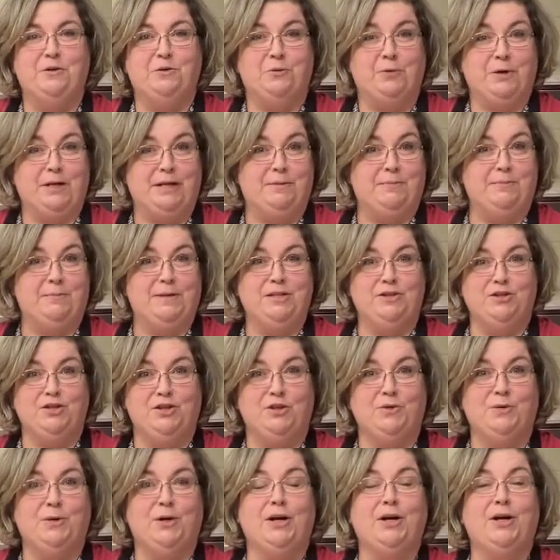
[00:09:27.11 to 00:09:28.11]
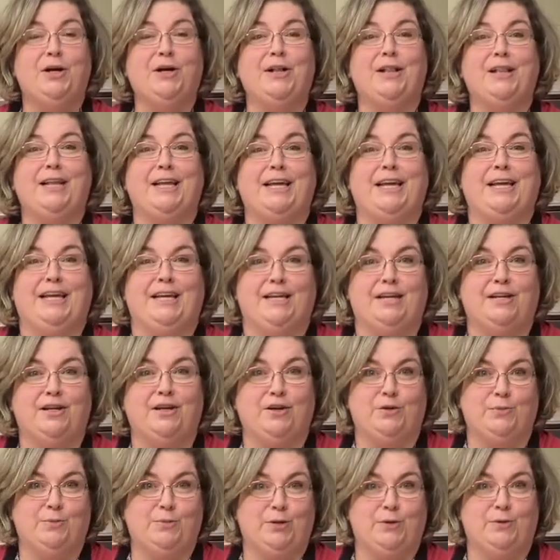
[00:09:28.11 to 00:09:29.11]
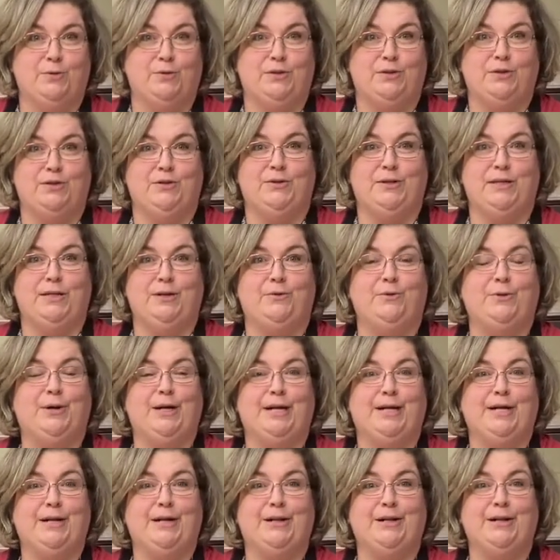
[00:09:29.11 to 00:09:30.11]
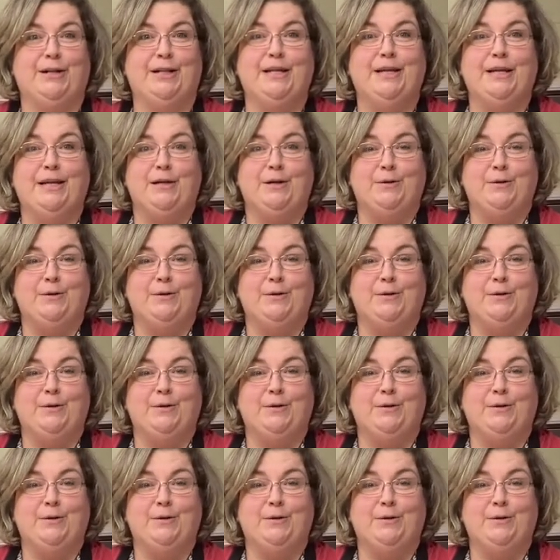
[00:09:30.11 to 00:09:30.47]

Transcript: We miss you all and hope you are doing well.